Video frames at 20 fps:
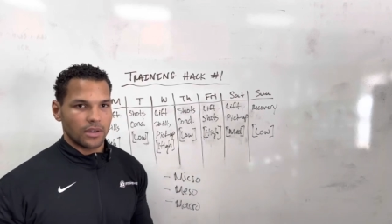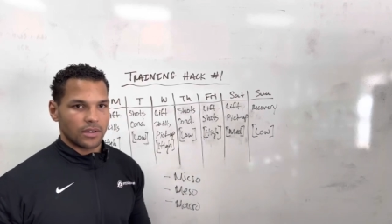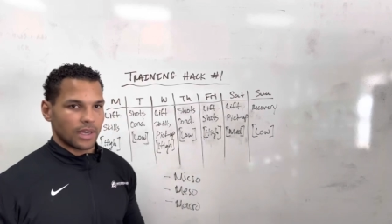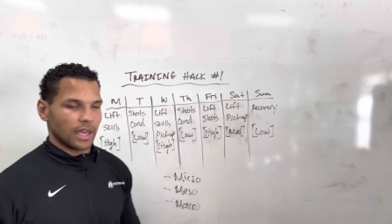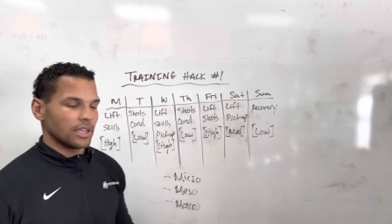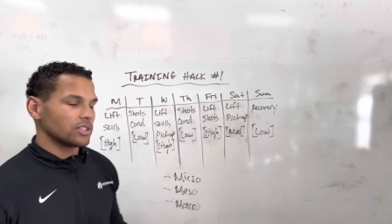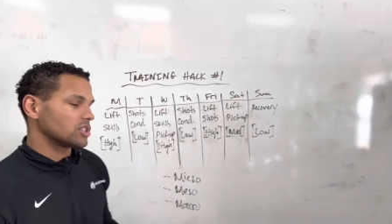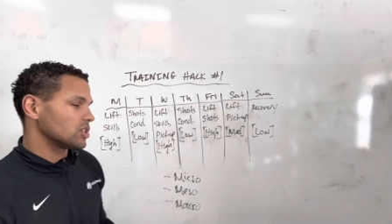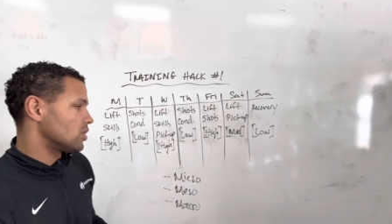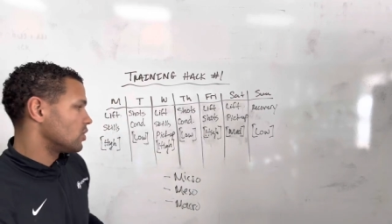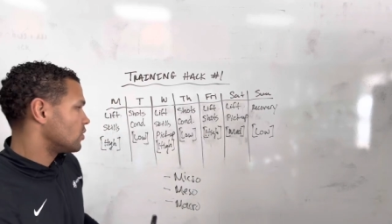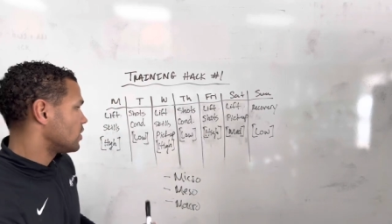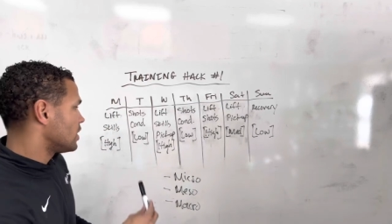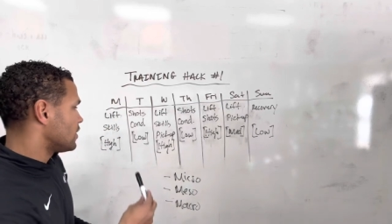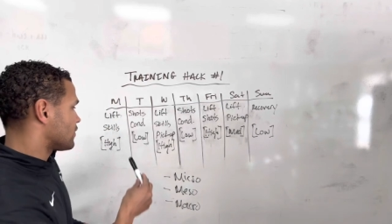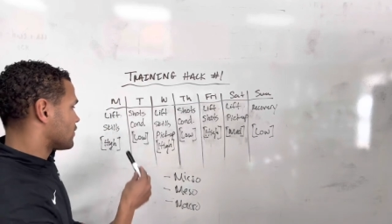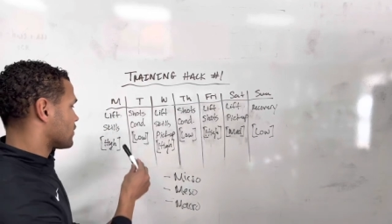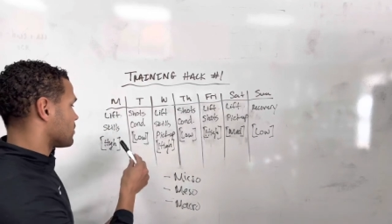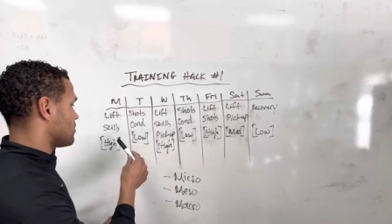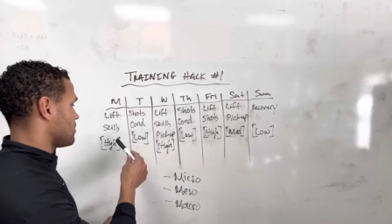Okay, so
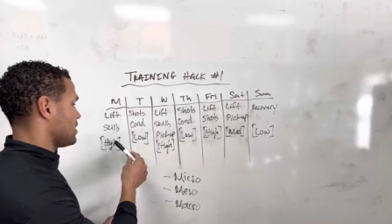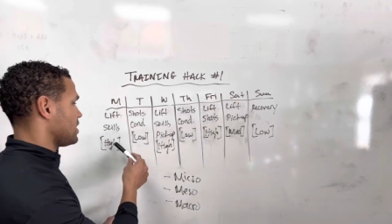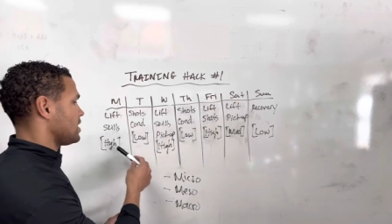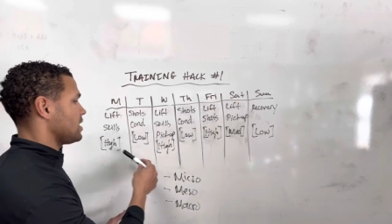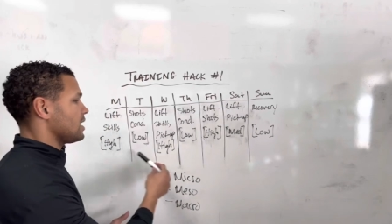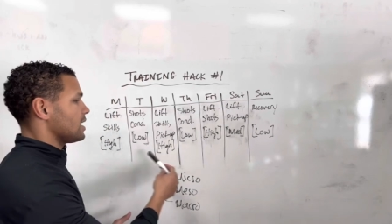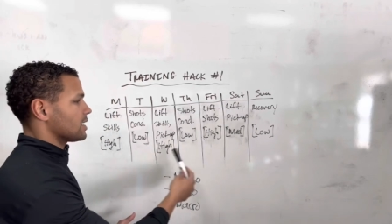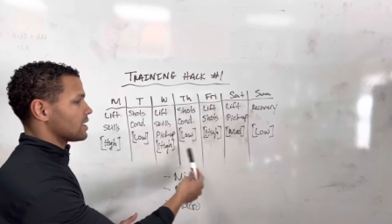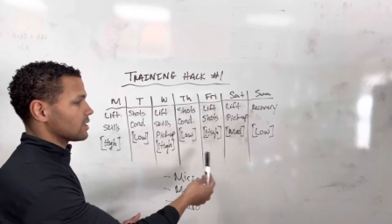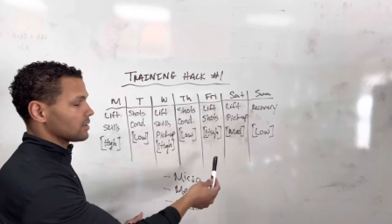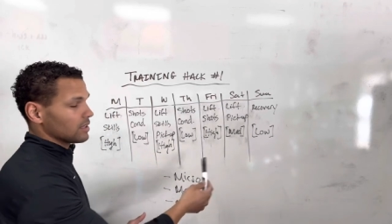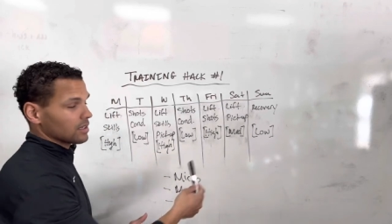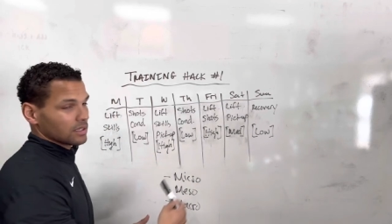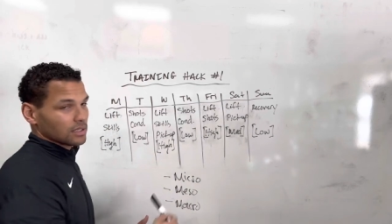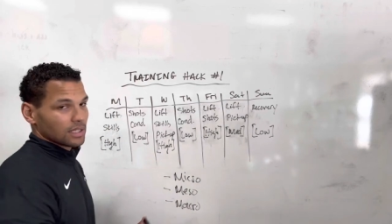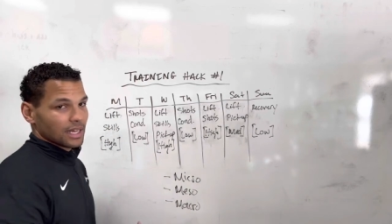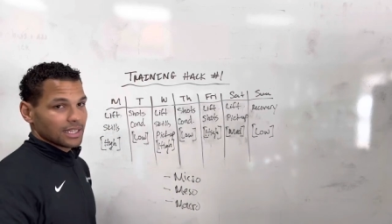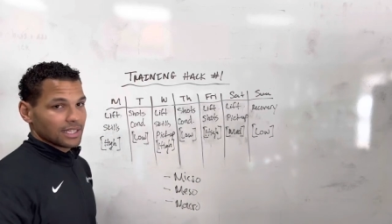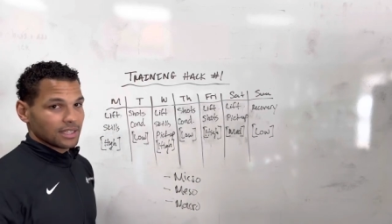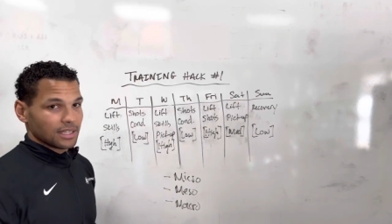for me, it could look
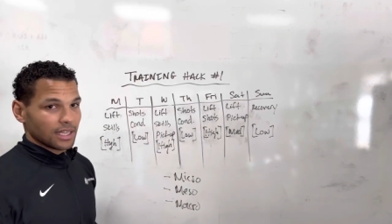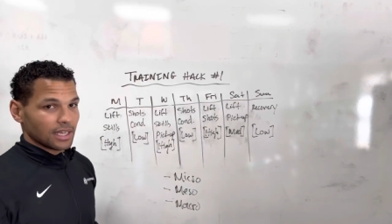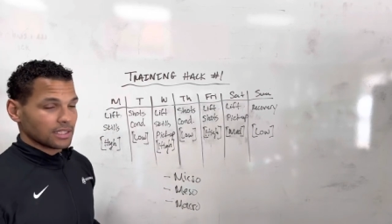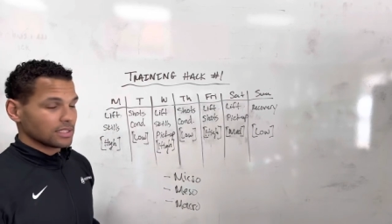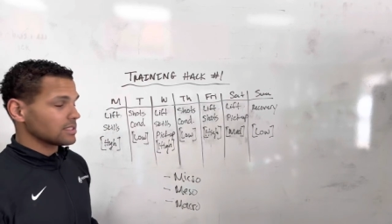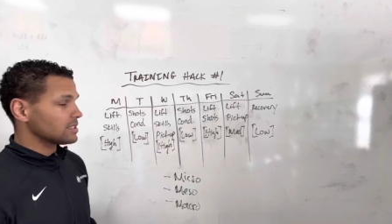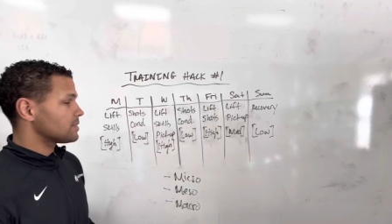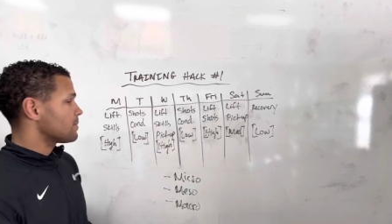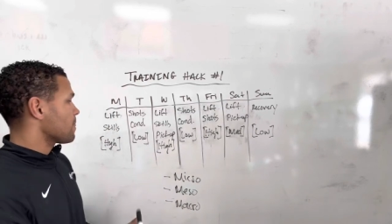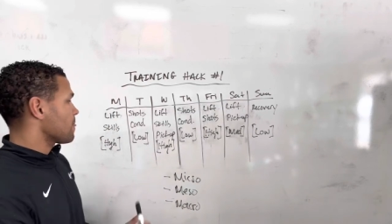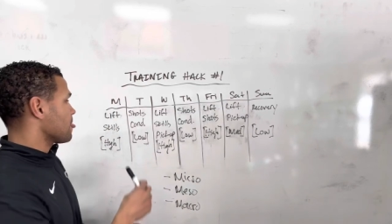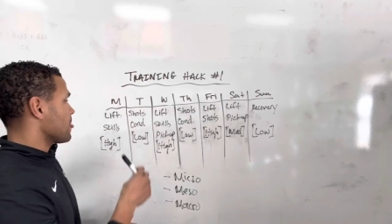like this.